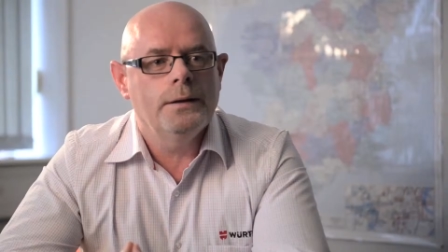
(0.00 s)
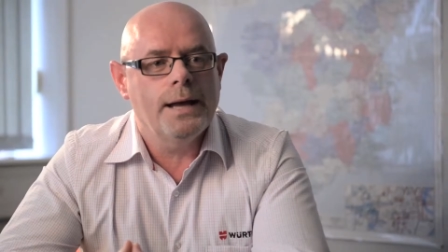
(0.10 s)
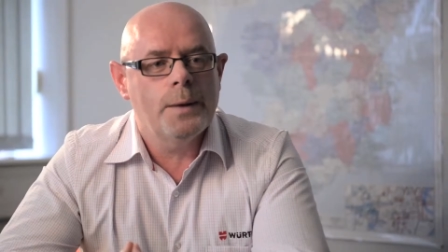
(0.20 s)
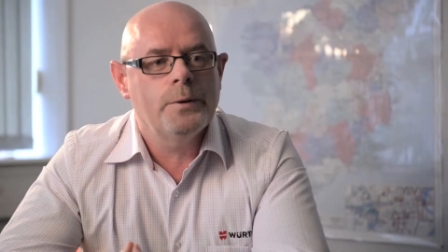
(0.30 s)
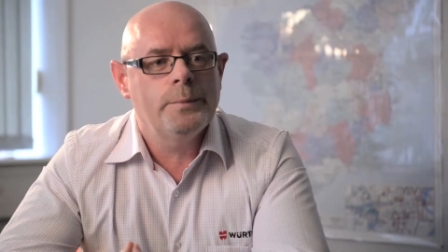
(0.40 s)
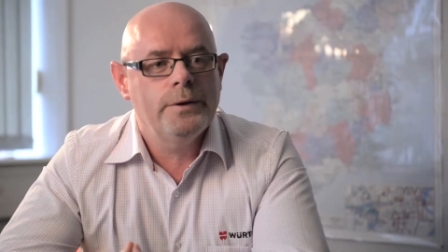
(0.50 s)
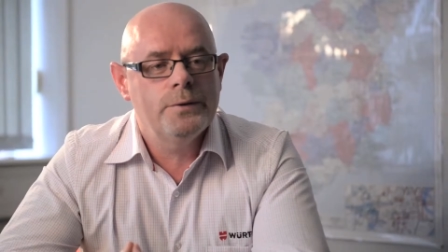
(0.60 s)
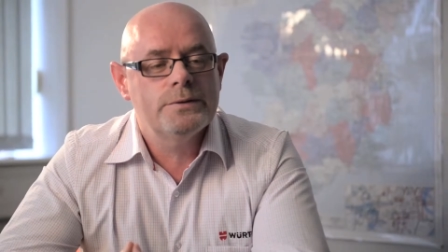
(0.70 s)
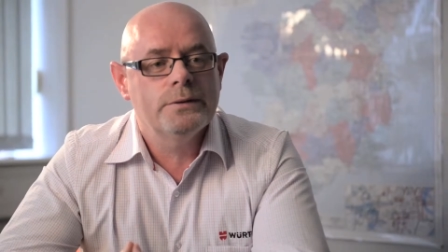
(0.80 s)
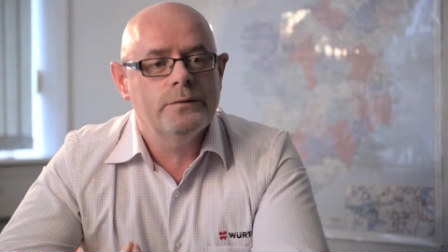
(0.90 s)
The app will be
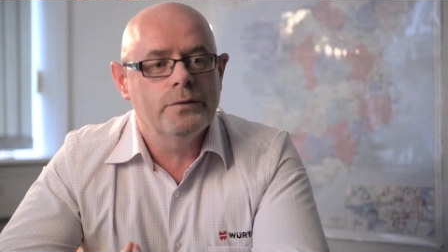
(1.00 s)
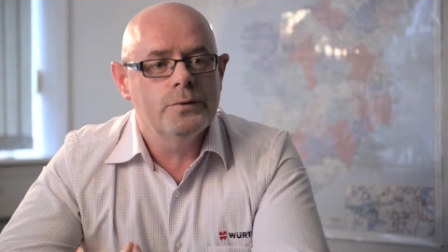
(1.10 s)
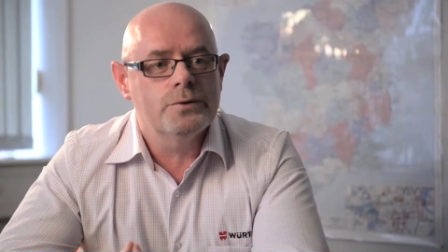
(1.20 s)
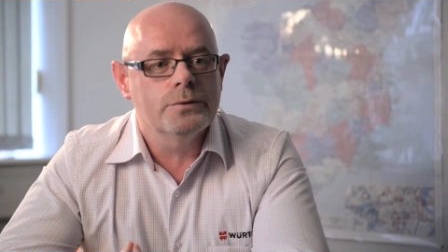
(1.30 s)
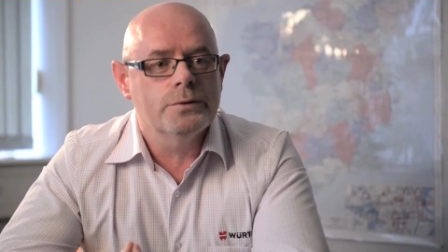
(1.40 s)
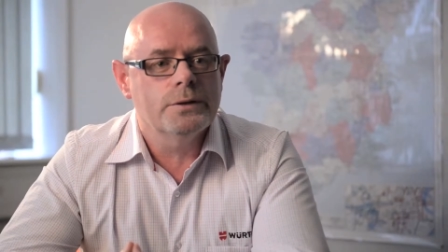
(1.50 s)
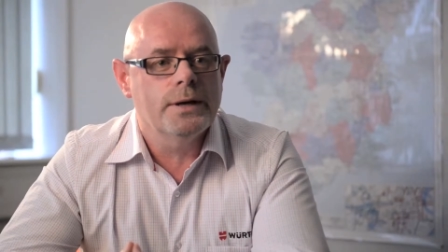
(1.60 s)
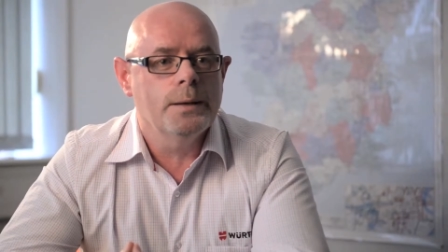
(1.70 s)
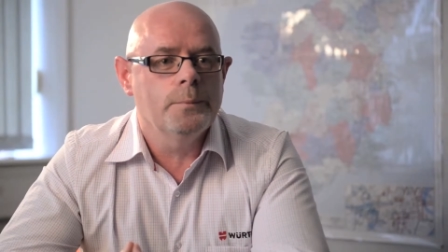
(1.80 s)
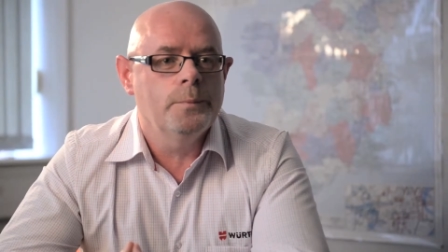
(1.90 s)
used in the future to
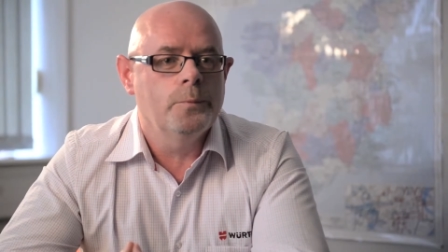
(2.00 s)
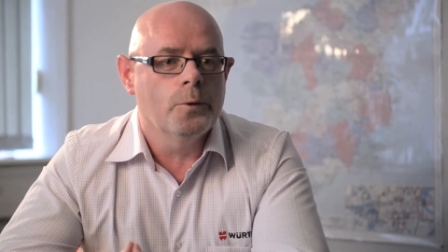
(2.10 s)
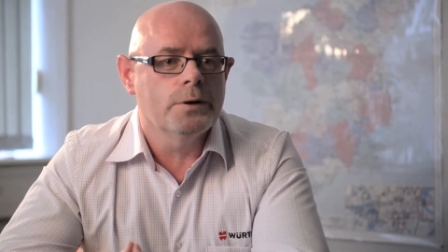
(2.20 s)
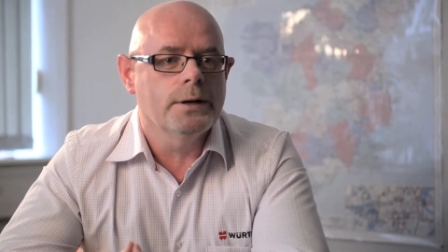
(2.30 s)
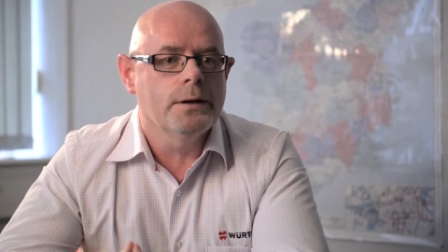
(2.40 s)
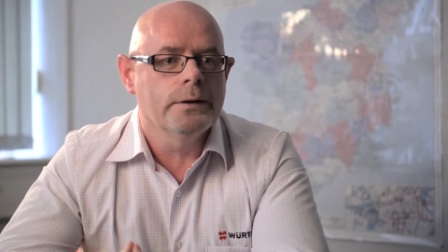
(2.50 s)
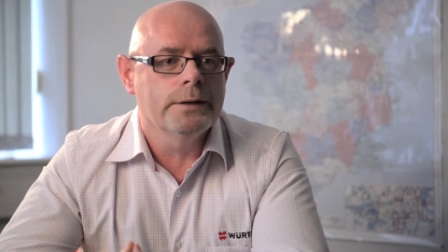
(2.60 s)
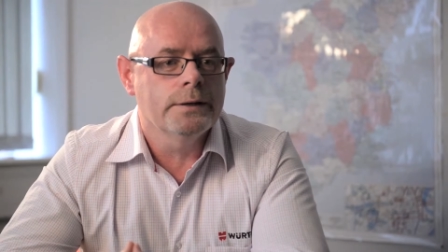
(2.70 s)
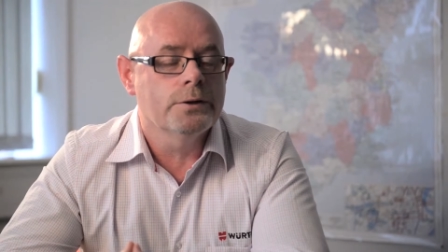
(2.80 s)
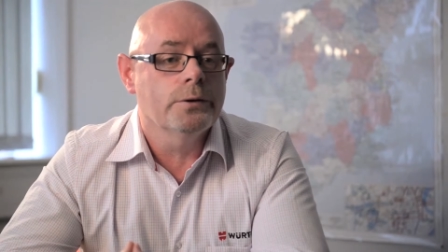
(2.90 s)
help Würth
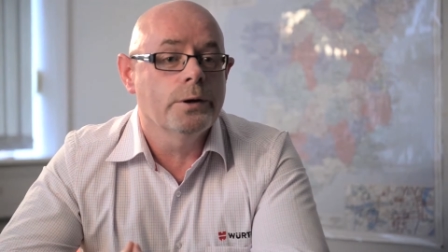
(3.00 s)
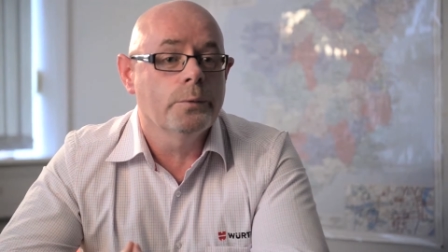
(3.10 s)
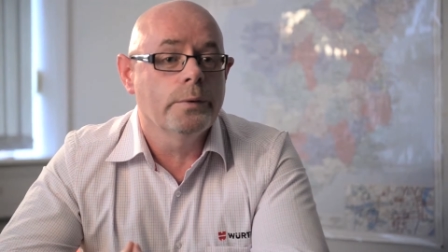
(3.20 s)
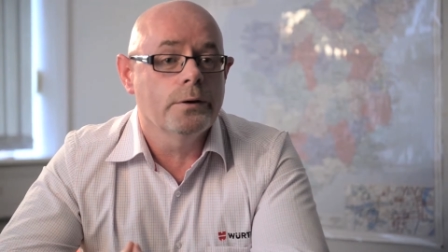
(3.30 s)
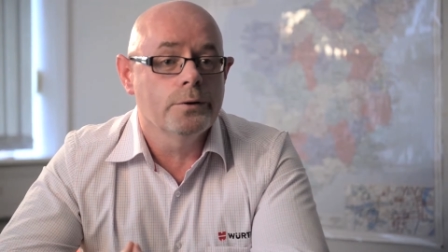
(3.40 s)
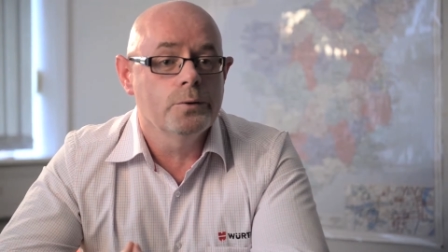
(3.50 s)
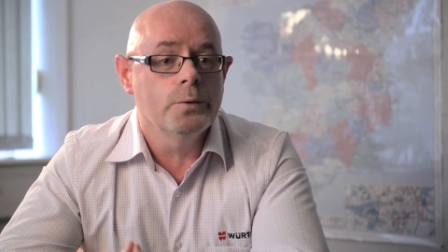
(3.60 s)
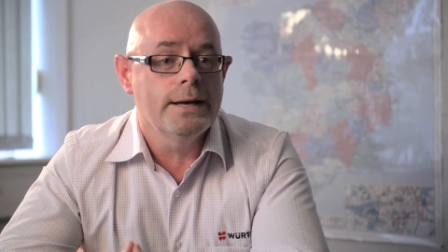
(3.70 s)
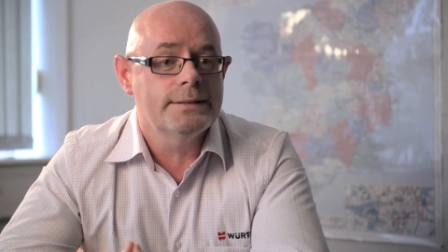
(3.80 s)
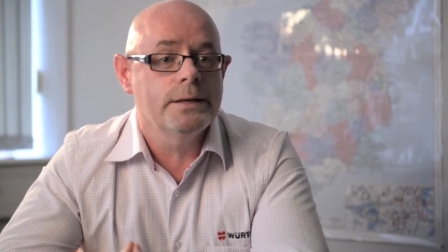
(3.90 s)
Ireland integrate with our
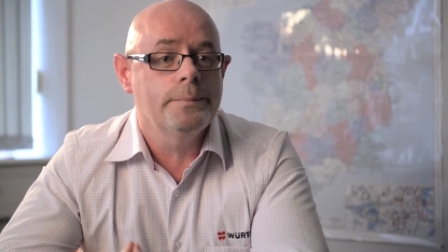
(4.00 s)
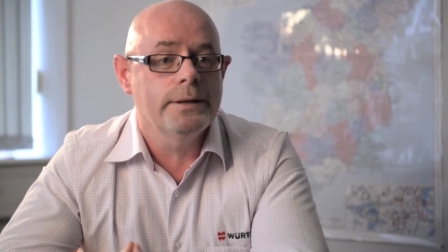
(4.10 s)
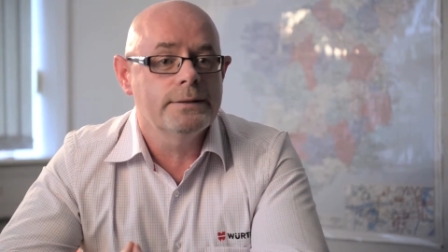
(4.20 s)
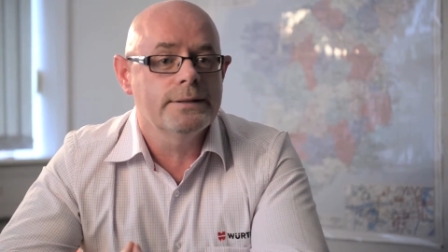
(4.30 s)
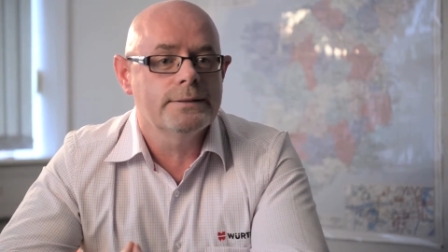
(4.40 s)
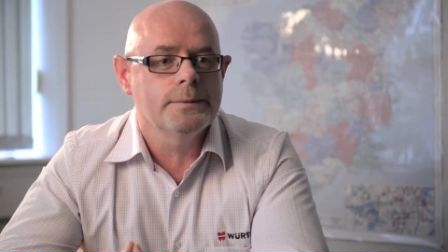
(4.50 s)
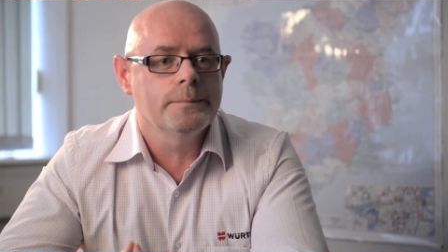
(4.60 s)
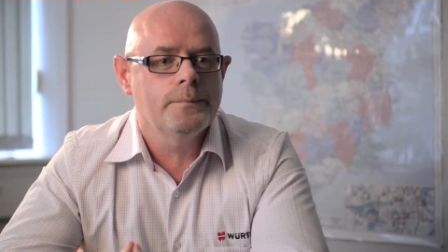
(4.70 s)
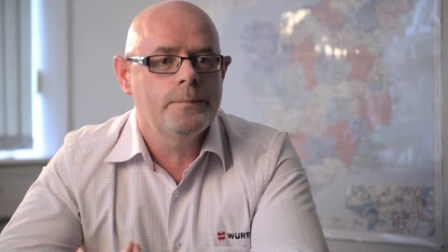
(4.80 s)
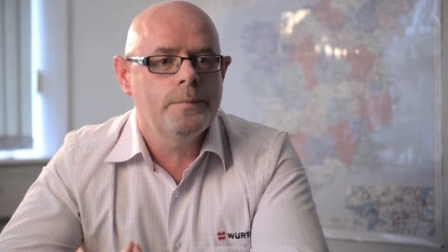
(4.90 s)
new S A P system,